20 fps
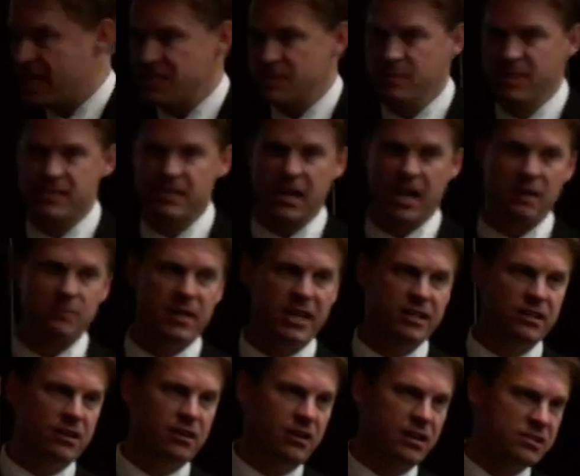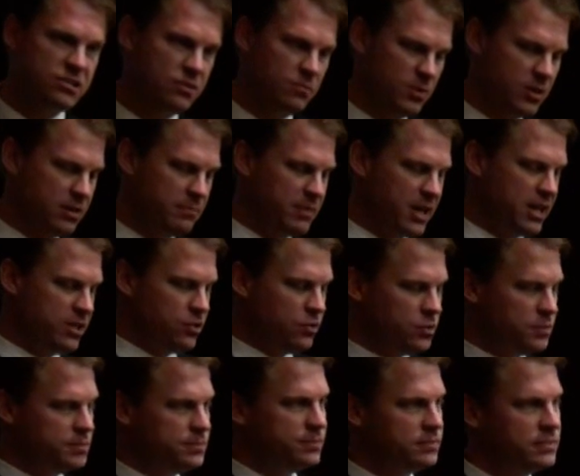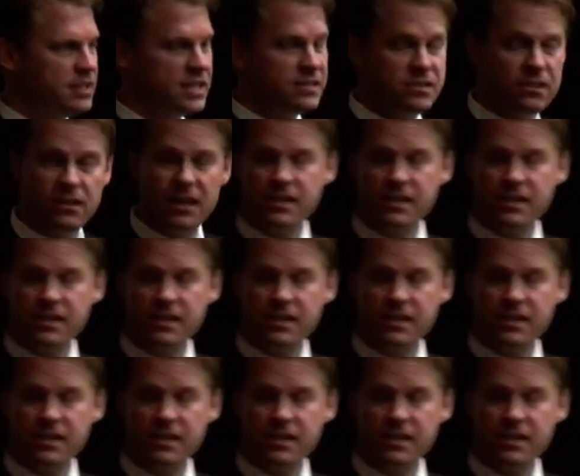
has to be signed by your customer and by you. That's a